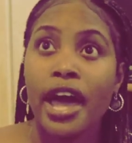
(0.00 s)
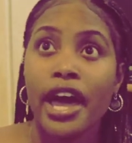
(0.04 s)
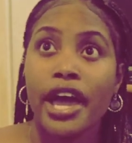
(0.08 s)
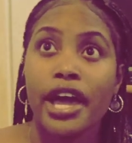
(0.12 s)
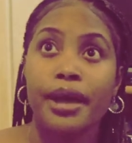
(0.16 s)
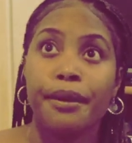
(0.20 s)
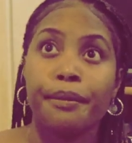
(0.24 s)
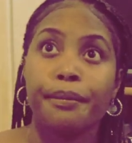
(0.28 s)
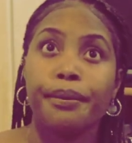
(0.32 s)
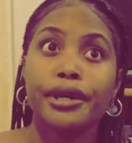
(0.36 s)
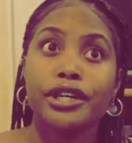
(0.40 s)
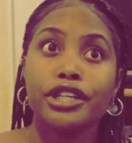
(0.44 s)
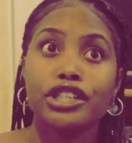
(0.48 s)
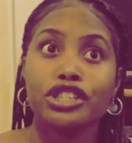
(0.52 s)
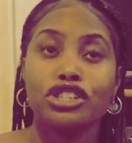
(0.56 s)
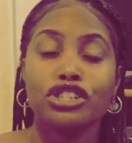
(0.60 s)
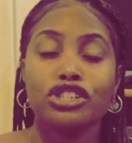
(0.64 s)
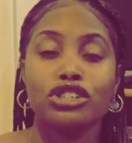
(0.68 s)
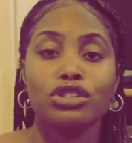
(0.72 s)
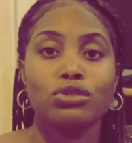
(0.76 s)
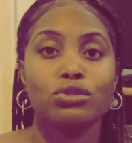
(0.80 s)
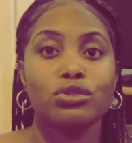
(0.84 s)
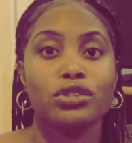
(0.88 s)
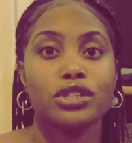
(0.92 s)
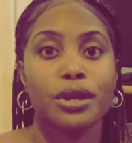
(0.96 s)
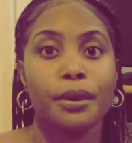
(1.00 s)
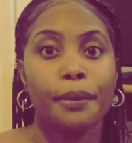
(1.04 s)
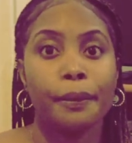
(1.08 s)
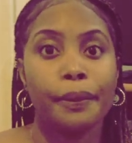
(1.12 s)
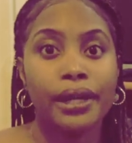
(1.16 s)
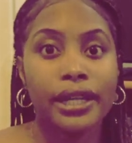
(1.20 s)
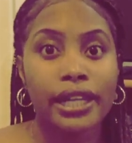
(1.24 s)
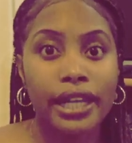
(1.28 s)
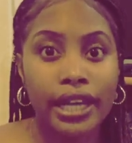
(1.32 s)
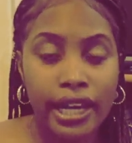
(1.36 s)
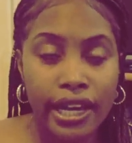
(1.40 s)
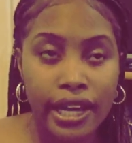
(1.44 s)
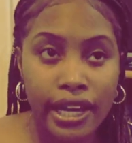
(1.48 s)
It pushes you to
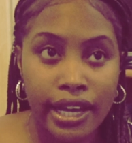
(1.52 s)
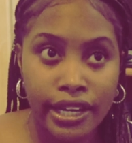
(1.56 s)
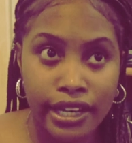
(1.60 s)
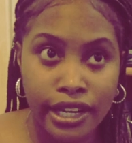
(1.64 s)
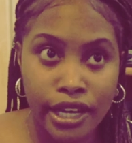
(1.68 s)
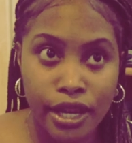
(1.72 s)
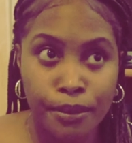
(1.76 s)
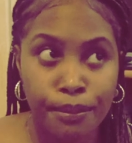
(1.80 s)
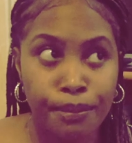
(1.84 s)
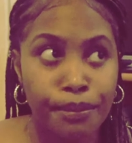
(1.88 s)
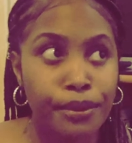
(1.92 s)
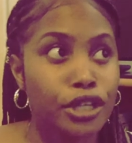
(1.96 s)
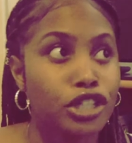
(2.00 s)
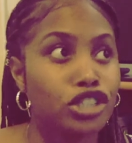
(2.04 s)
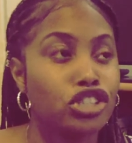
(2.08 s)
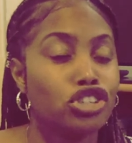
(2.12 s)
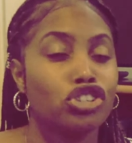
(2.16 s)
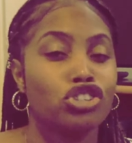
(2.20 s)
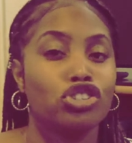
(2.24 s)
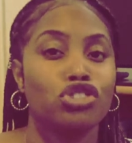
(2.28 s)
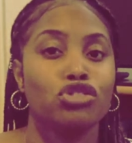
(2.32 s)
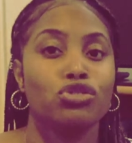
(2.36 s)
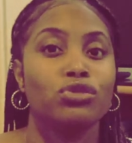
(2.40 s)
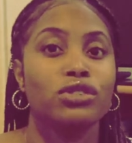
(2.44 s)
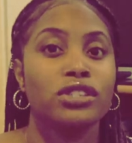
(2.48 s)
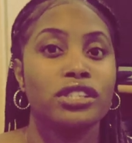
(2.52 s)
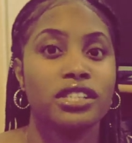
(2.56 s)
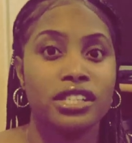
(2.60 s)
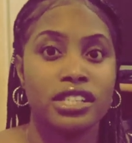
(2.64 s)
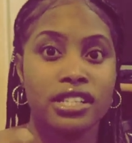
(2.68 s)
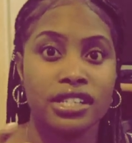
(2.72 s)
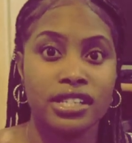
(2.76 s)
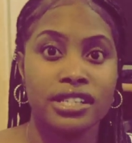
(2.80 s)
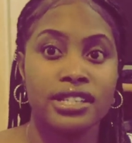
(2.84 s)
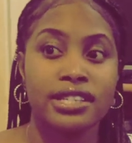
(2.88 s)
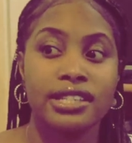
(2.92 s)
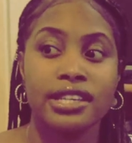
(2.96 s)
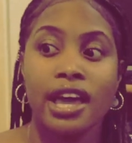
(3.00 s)
plan, it pushes you to
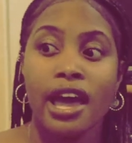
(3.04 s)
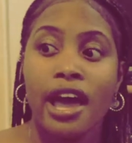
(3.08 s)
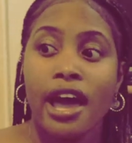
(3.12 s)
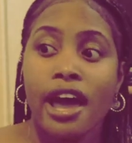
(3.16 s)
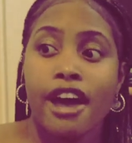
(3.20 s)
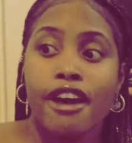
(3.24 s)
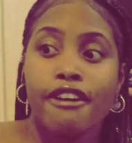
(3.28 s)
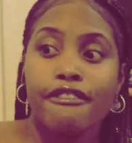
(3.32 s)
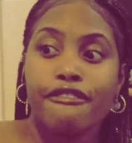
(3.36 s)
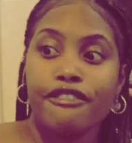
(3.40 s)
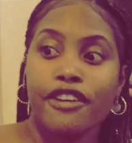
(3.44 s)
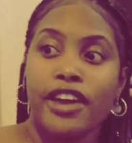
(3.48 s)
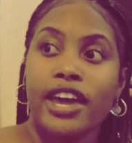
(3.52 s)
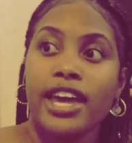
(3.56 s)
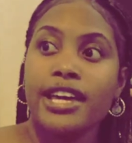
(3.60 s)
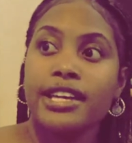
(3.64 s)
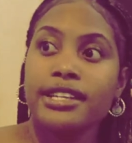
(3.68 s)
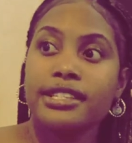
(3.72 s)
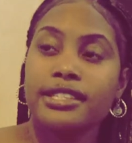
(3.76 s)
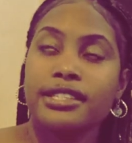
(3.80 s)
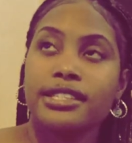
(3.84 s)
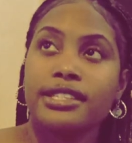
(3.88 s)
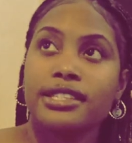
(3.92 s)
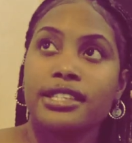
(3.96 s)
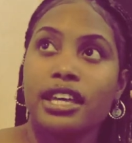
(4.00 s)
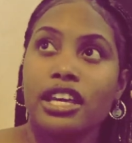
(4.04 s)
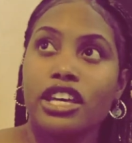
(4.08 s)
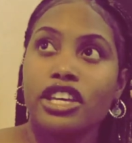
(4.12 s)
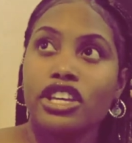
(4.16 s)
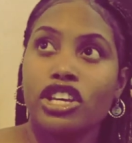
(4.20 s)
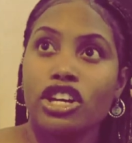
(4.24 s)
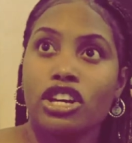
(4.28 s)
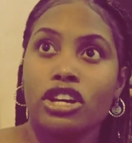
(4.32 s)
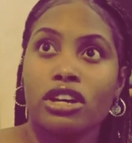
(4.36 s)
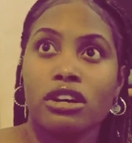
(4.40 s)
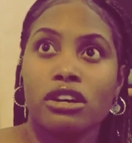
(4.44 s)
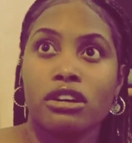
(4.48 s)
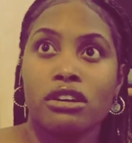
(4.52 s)
just face
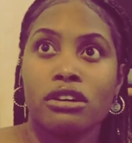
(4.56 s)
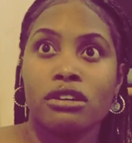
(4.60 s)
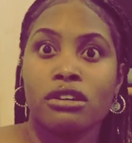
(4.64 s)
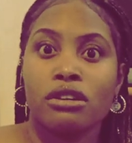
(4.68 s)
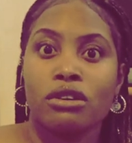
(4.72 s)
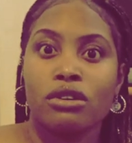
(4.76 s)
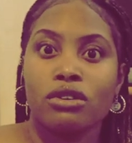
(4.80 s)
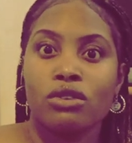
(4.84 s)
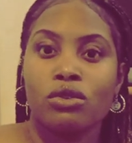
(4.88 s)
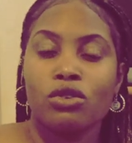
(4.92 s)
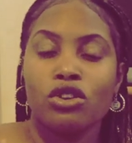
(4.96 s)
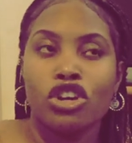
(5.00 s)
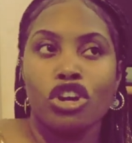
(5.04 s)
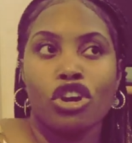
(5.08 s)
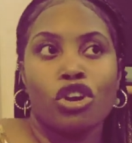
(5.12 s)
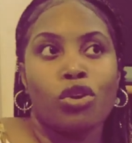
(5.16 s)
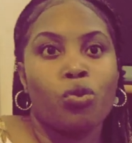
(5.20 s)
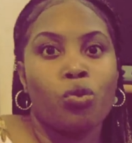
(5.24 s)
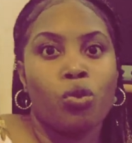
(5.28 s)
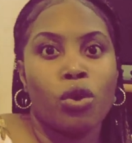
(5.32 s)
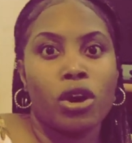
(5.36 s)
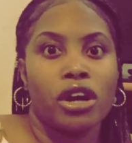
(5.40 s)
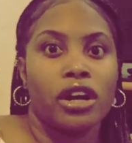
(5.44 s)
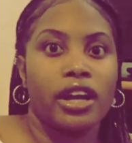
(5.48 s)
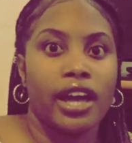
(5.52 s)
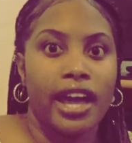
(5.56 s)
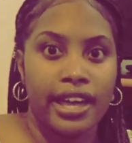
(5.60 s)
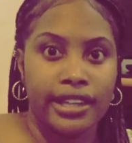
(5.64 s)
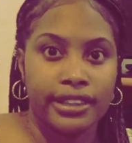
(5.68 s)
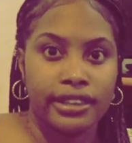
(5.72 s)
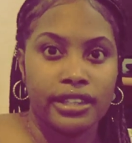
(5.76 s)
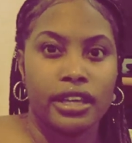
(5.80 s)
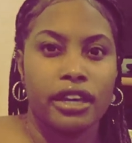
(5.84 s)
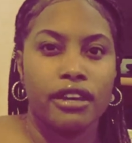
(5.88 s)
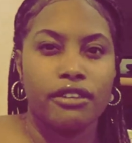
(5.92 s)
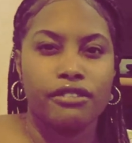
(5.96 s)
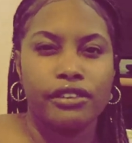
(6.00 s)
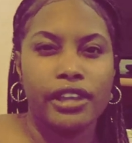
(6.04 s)
your work
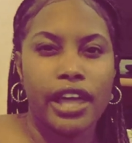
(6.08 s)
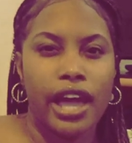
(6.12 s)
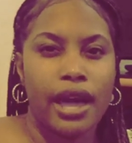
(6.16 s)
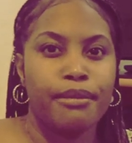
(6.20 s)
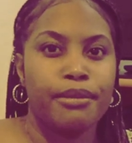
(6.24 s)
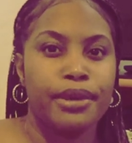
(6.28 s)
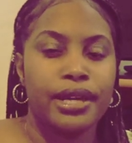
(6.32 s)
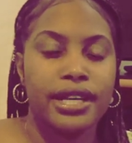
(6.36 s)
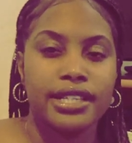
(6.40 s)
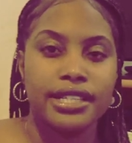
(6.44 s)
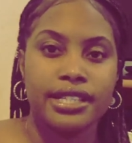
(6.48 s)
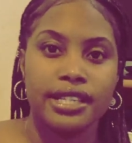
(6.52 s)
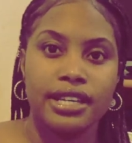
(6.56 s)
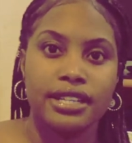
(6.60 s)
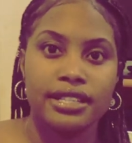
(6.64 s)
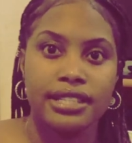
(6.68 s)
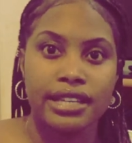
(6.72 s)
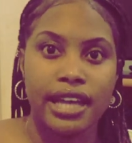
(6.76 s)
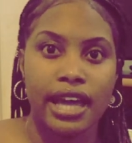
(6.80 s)
ethic, if that makes sense.